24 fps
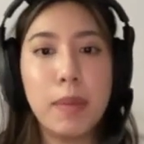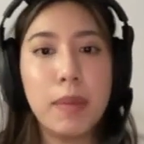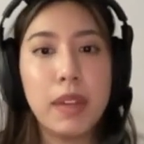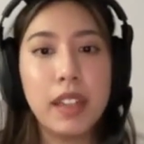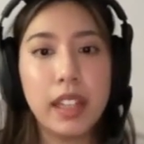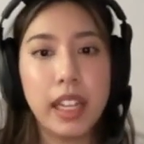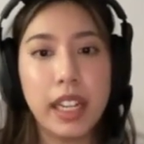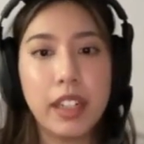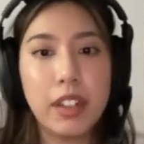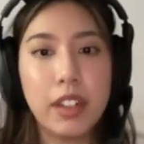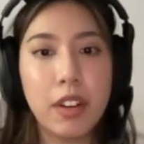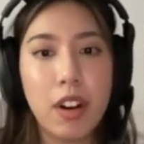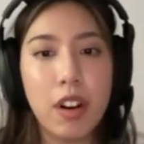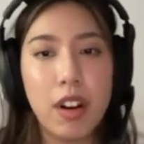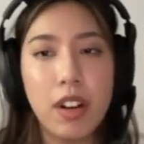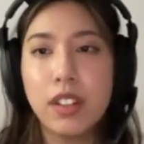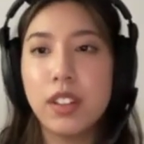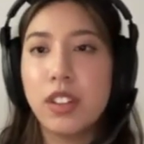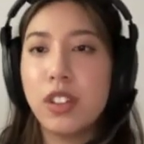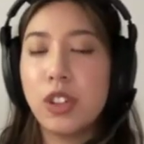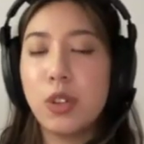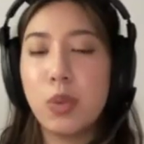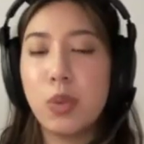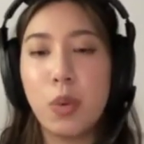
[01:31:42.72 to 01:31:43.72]
later on
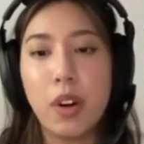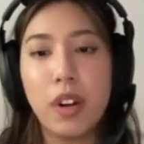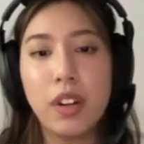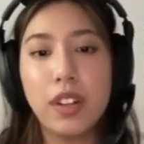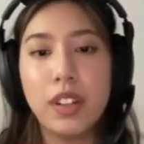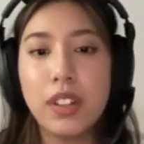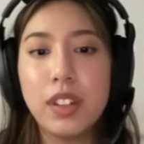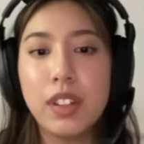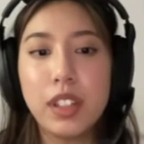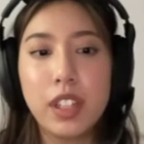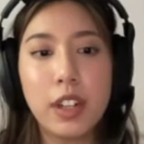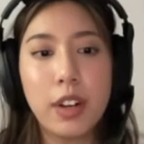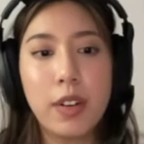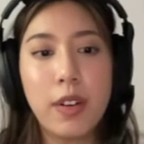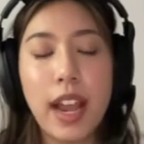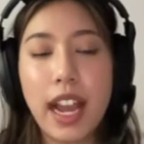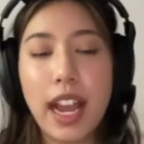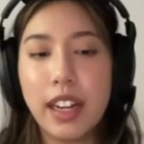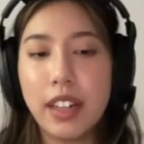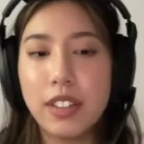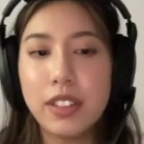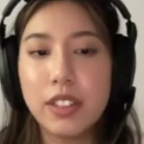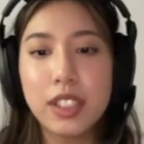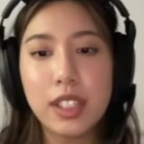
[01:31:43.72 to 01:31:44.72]
you want to,
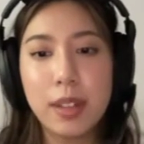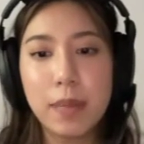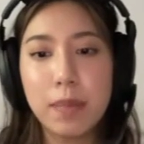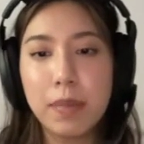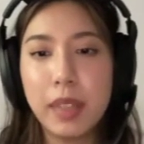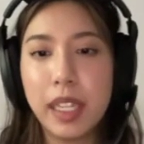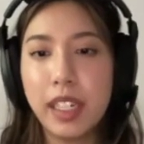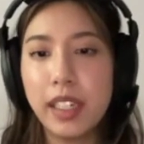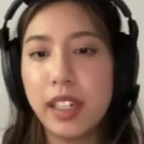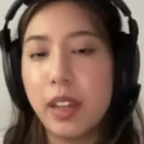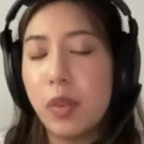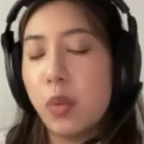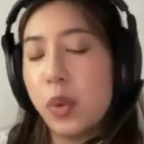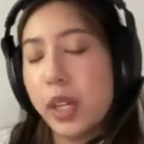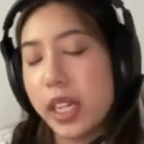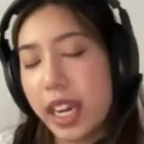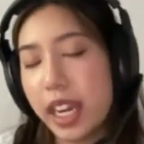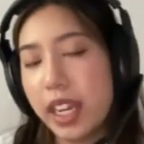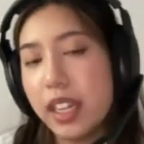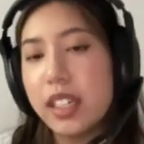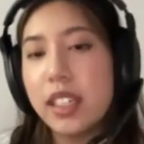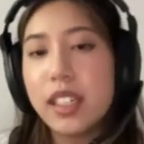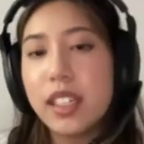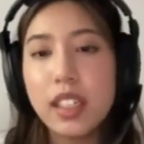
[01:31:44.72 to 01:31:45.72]
add on something, then we
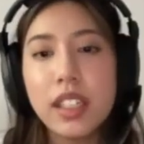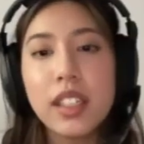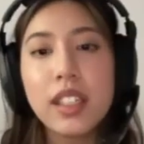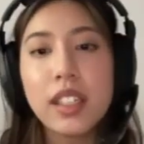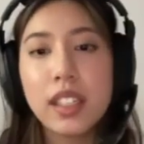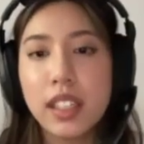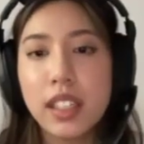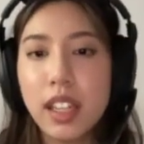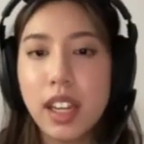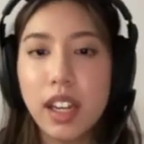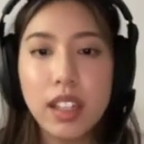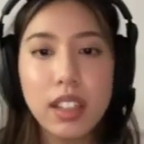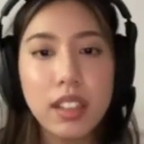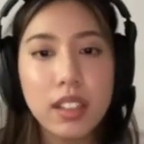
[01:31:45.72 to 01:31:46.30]
can. Yeah.